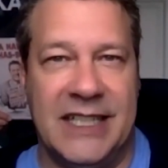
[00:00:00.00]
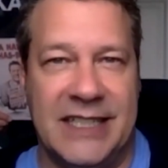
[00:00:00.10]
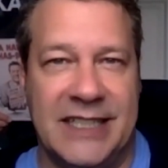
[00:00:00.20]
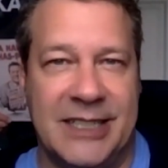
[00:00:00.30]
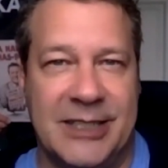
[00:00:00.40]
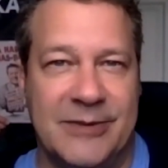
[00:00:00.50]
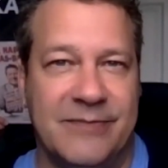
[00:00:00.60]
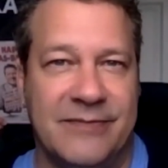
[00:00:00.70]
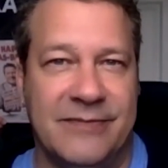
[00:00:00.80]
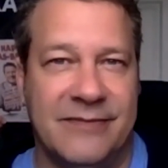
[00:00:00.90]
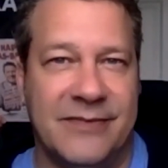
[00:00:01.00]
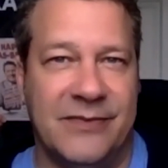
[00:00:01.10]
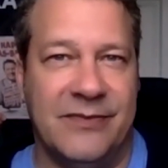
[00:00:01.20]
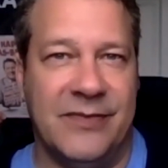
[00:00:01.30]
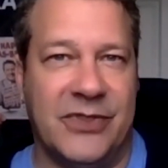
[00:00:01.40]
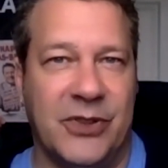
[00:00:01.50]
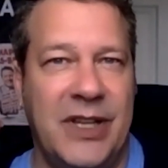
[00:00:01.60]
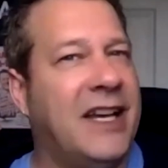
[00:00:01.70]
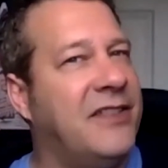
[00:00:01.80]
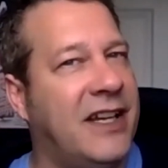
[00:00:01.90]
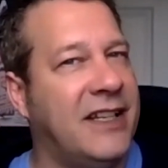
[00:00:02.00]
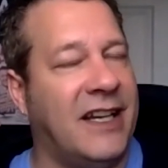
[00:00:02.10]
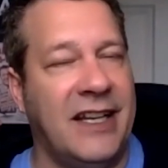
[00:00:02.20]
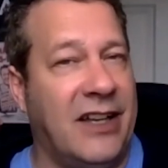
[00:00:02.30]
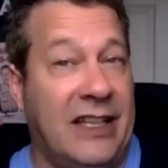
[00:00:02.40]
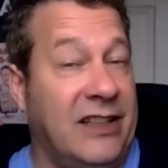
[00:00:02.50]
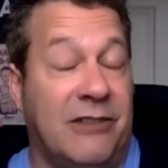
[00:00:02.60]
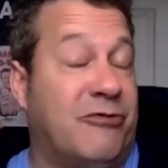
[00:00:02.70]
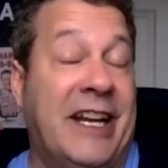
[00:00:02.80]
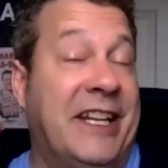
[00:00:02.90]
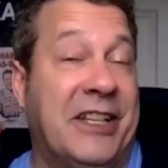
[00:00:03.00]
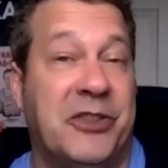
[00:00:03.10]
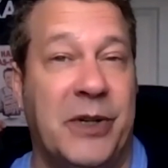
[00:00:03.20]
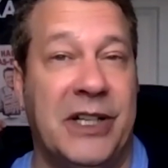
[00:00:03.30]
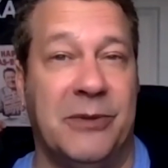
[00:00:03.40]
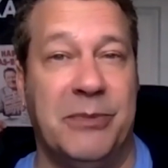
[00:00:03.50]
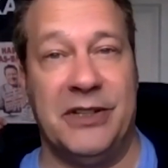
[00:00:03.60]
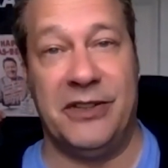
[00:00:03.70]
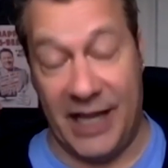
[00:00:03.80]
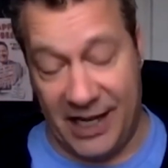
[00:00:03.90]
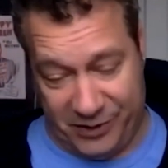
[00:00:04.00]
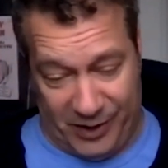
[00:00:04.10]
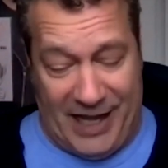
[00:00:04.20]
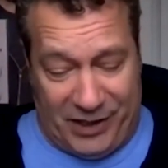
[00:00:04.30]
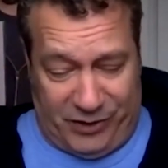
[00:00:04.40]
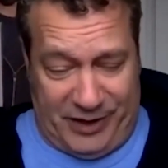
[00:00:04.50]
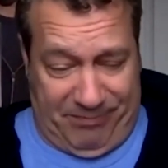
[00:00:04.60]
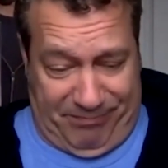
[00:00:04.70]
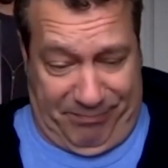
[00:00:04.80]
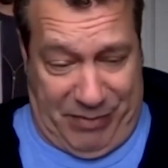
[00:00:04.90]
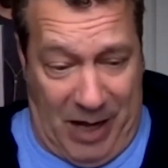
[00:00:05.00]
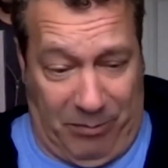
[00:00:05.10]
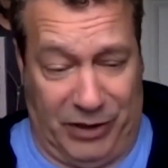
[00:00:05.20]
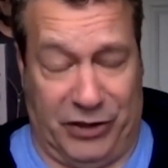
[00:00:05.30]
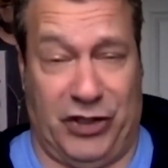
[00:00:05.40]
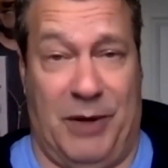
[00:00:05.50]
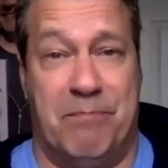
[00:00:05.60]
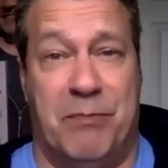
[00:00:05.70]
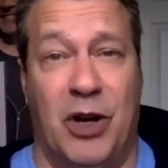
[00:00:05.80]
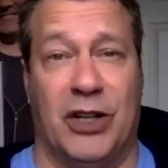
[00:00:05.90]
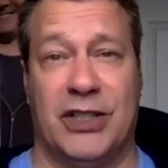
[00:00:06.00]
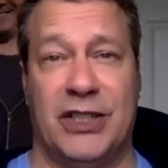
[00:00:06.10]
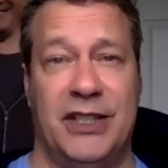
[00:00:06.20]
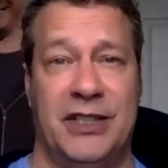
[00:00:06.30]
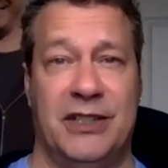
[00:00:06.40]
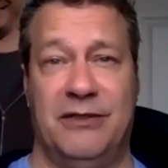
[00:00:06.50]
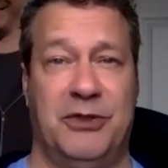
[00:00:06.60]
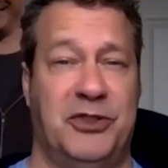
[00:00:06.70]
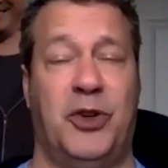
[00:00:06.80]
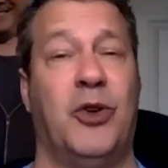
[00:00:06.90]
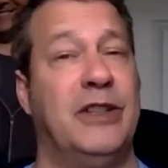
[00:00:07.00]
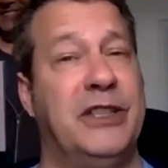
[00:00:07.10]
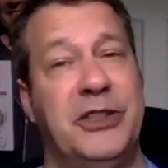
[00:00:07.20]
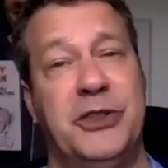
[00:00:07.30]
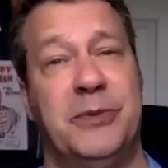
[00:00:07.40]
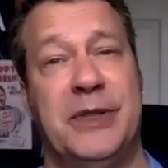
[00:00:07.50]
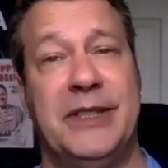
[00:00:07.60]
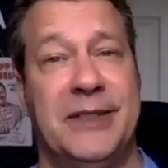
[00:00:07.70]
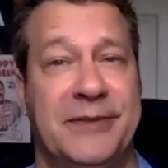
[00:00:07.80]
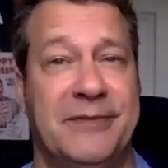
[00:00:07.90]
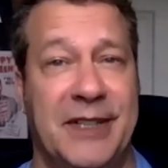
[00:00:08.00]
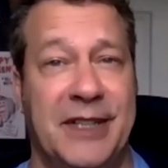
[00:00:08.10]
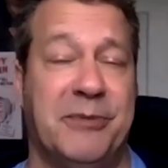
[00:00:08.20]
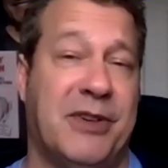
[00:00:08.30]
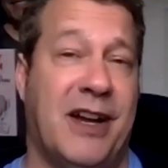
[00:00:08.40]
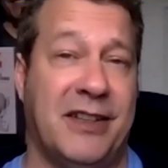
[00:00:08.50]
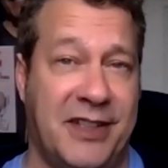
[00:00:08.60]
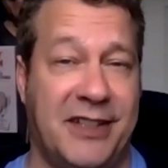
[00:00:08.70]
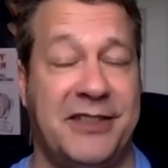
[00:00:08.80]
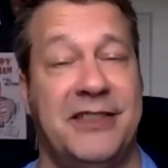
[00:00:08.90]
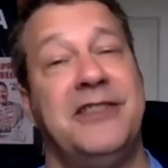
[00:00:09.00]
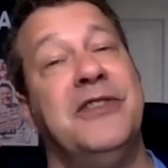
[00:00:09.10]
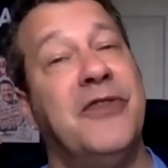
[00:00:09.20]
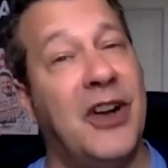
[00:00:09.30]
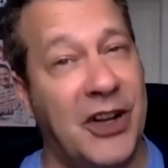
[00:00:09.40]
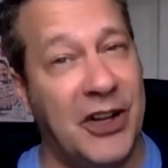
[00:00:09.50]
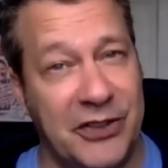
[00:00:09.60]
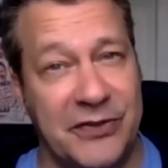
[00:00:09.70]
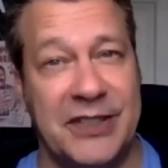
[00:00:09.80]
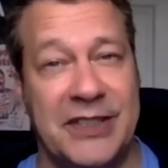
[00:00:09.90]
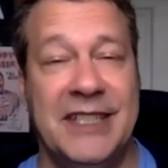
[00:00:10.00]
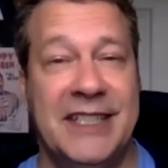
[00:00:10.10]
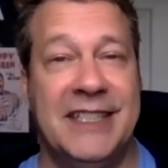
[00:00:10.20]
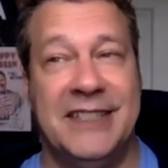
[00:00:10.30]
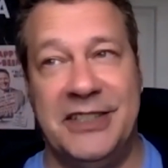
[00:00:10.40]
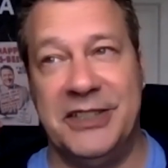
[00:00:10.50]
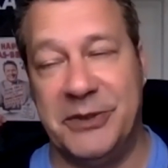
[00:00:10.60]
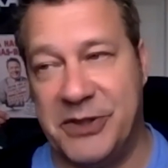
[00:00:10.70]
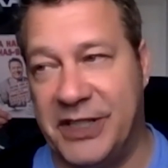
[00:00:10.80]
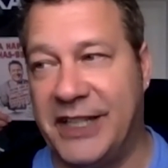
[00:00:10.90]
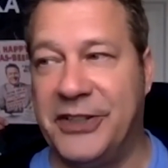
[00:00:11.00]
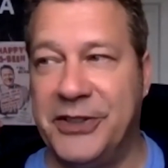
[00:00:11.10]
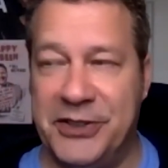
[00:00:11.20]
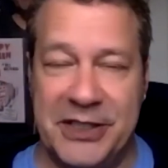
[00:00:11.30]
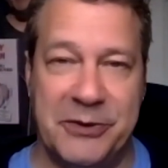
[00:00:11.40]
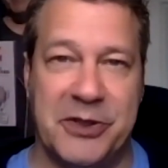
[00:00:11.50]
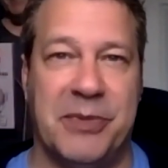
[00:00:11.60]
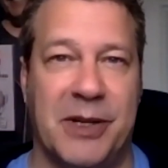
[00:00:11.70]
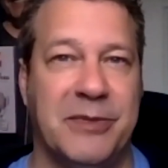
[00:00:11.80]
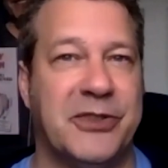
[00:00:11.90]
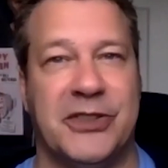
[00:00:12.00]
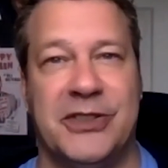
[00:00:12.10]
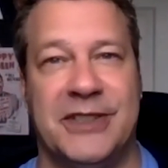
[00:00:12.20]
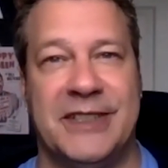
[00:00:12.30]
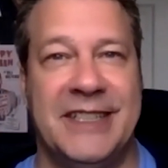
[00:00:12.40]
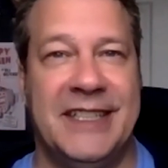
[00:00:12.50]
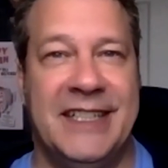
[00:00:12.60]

um, so yeah, that I, I love writing as well, but to actually publish a book it was totally new to me, and the processes involved, and dealing with an editor and dealing with a publisher, and